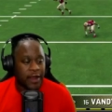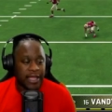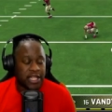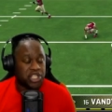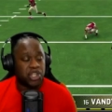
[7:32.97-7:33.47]

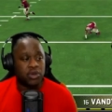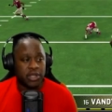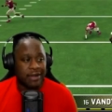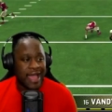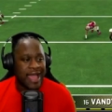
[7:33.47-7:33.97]
Franklin
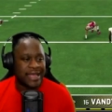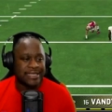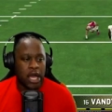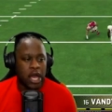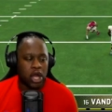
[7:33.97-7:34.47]
Jr.
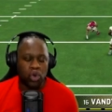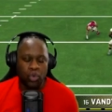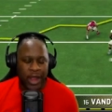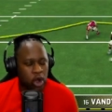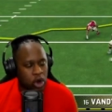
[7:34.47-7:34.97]
has
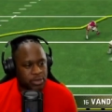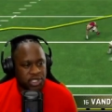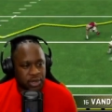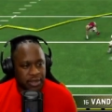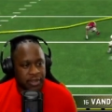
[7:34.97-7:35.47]
great
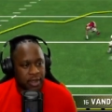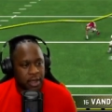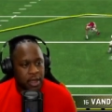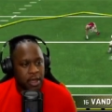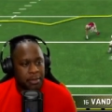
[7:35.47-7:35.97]
arm strength,
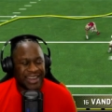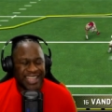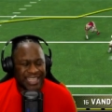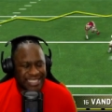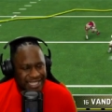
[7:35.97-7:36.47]

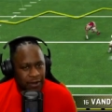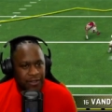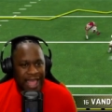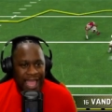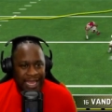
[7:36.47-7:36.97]
but he is
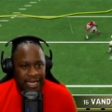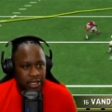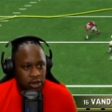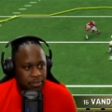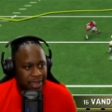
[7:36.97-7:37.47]
still
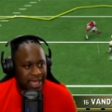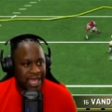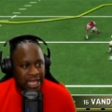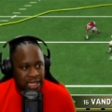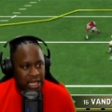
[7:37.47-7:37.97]
lacking a little
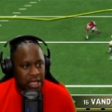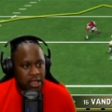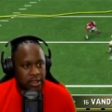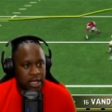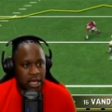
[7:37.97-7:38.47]
bit in
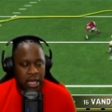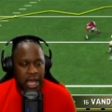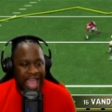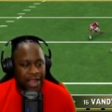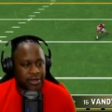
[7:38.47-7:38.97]
the
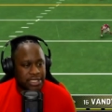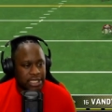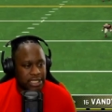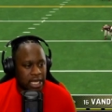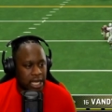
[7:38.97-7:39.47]
uh,
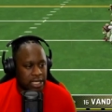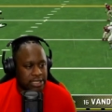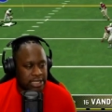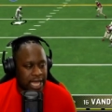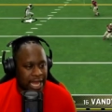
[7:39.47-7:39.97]
accuracy
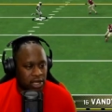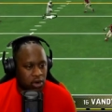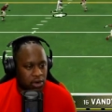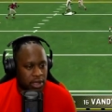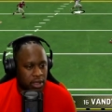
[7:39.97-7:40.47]
uh,
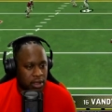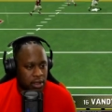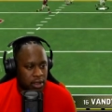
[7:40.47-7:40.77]
category.